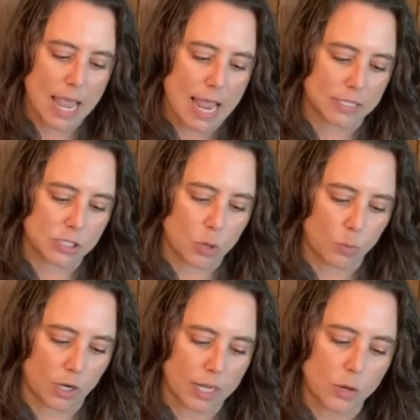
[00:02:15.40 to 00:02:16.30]
And so
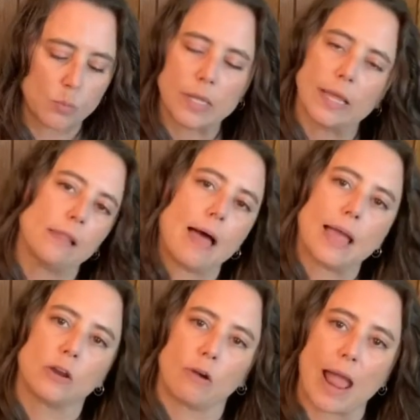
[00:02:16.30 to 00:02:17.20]
we're gonna really
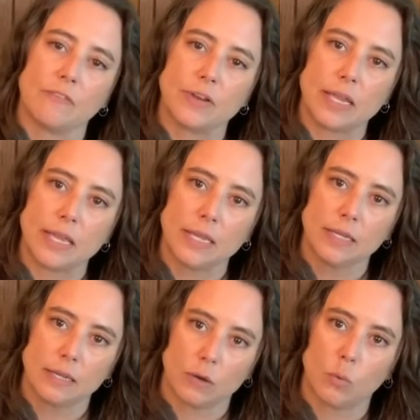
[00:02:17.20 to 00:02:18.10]
let gravity
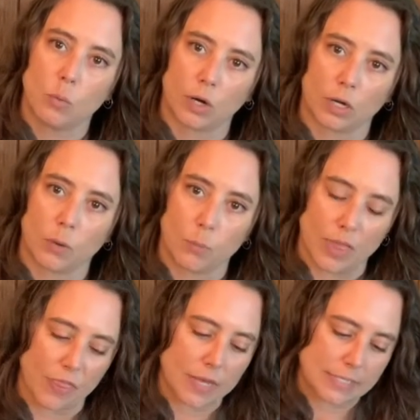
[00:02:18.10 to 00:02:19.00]
work
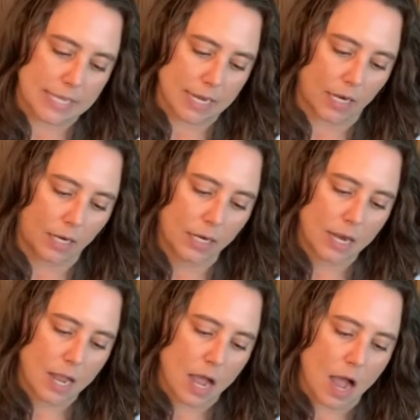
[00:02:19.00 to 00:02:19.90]
with us here.
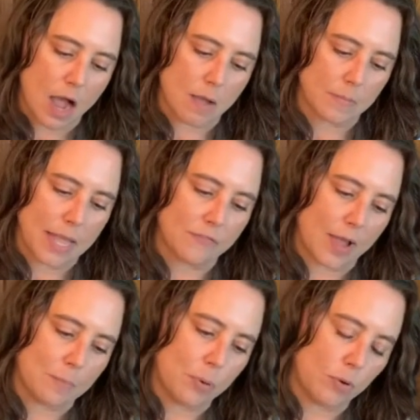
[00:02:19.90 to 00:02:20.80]
If
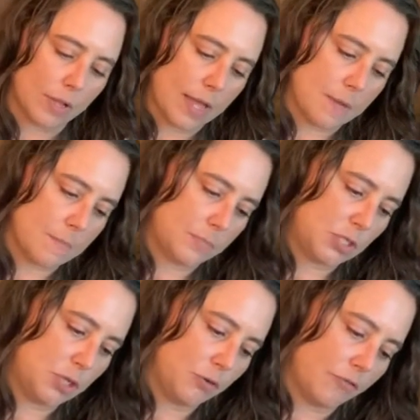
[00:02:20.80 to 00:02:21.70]
I pull him
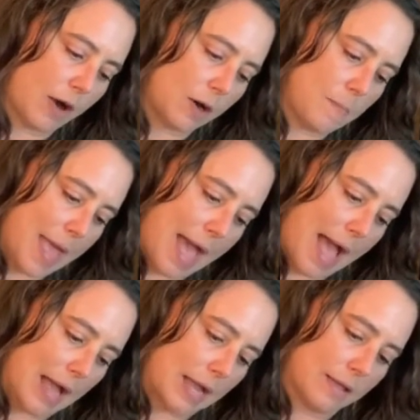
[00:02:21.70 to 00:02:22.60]
too far
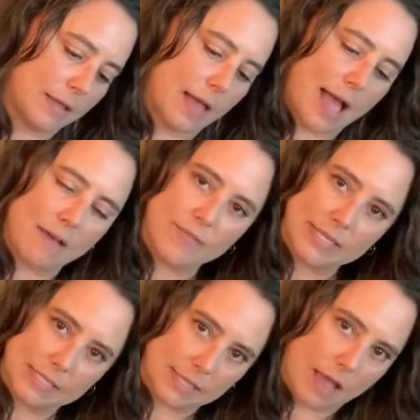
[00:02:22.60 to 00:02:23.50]
back,
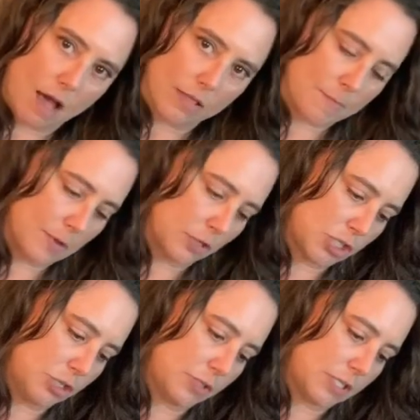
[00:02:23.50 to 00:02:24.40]
obviously all the milk
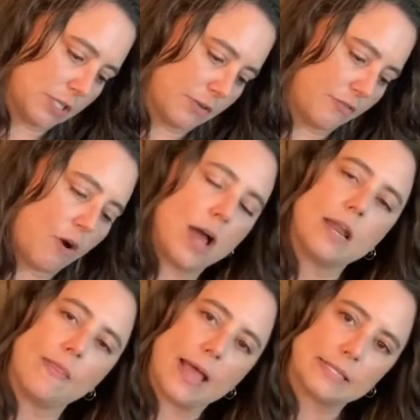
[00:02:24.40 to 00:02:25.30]
shoots to the
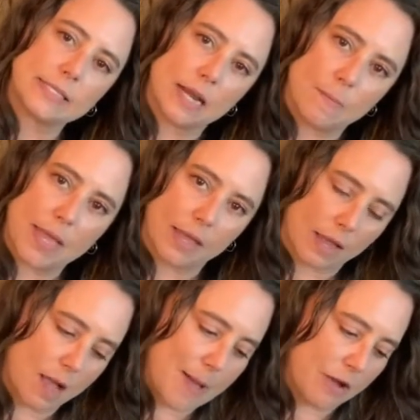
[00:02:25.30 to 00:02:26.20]
front and that's gonna make it
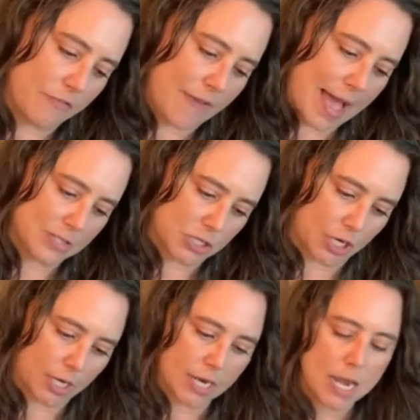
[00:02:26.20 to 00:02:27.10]
come out
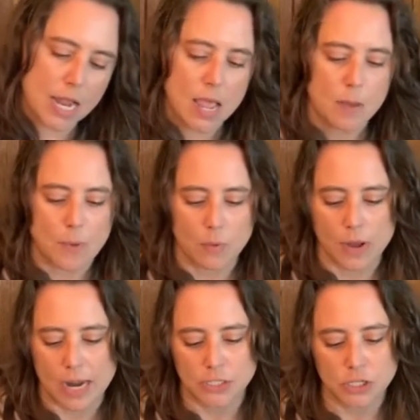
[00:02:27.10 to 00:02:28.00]
faster. But
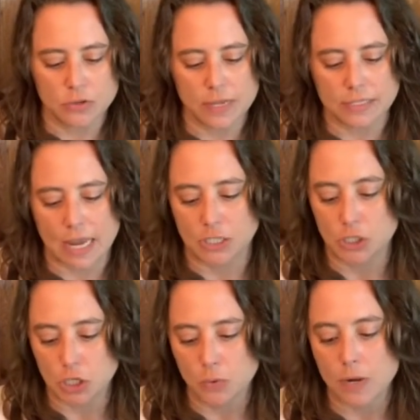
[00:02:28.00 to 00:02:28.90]
when I do this, I
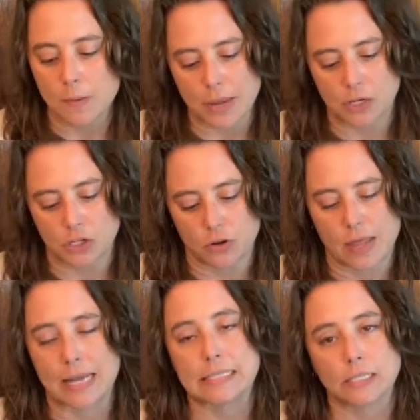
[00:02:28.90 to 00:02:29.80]
do wanna make sure
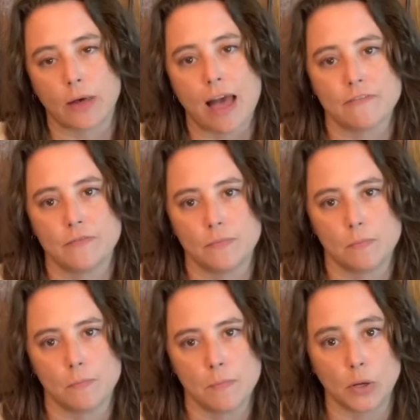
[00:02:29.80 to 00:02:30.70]
that I still have
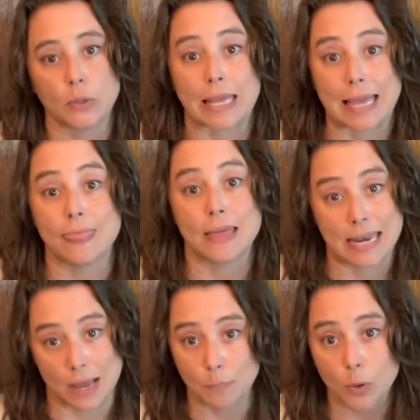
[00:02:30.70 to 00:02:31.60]
milk in the
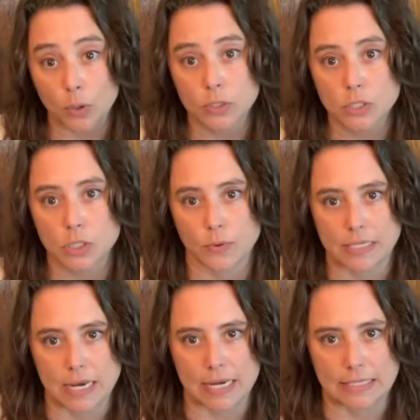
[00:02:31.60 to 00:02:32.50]
nipple so
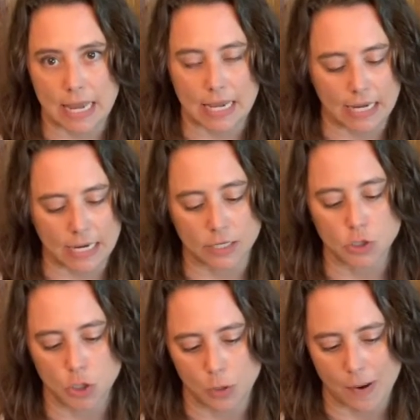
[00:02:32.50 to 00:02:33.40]
he's not taking in
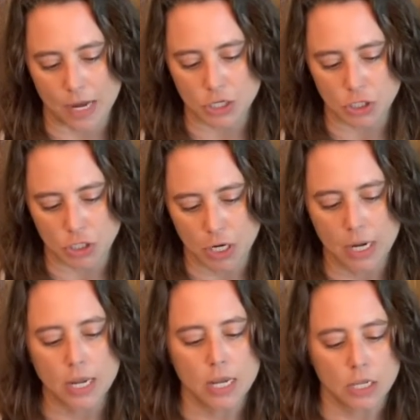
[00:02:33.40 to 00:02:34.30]
too much.
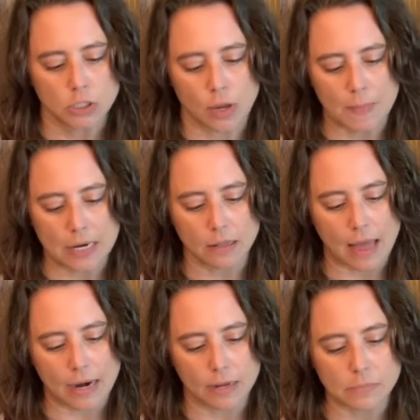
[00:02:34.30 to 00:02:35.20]
So I'm gonna
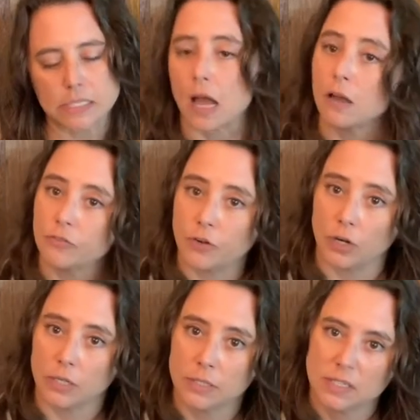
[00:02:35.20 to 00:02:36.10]
let him suck
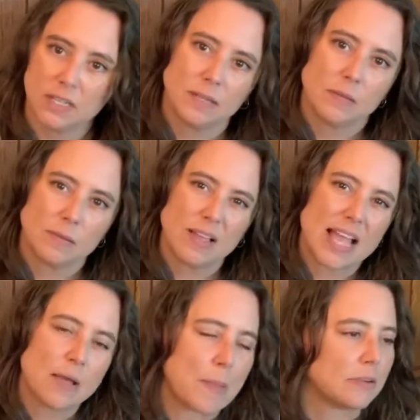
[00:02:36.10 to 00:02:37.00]
for
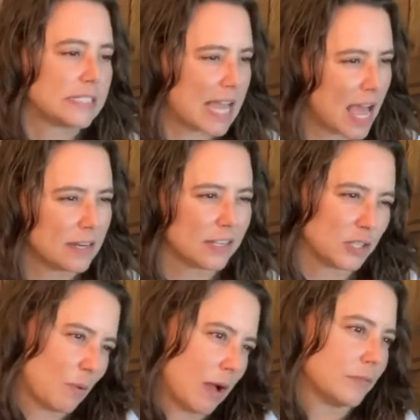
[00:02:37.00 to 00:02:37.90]
about 10 to
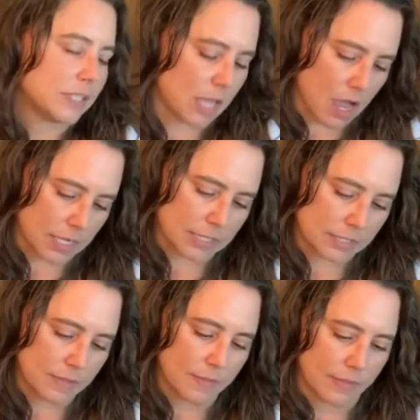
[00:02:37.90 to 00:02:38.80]
12
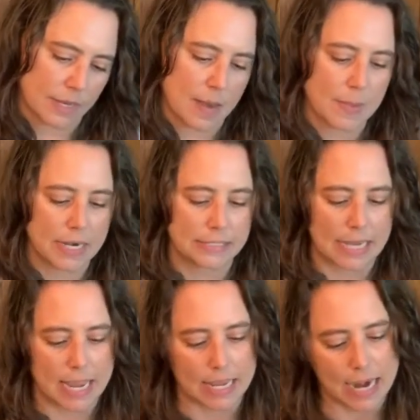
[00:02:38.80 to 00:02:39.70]
sucks. Then I'm gonna
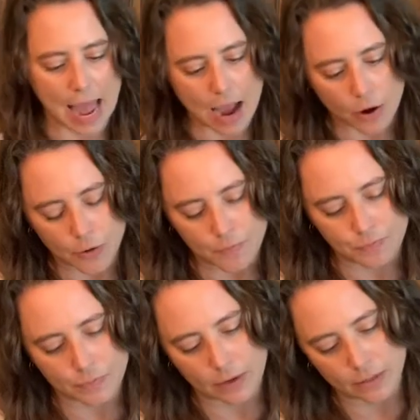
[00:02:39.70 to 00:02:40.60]
take it out.
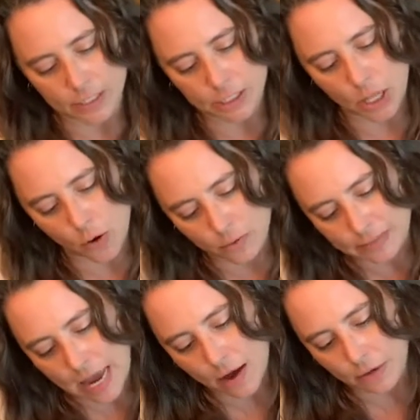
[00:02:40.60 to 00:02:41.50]
I'm gonna slow him
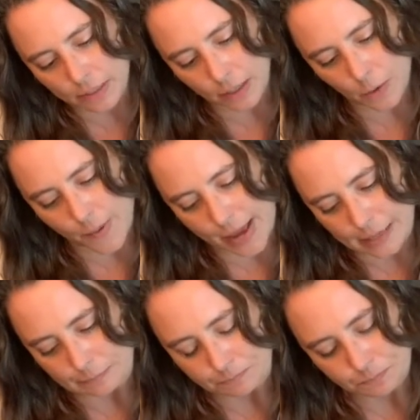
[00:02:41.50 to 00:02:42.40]
down a little bit.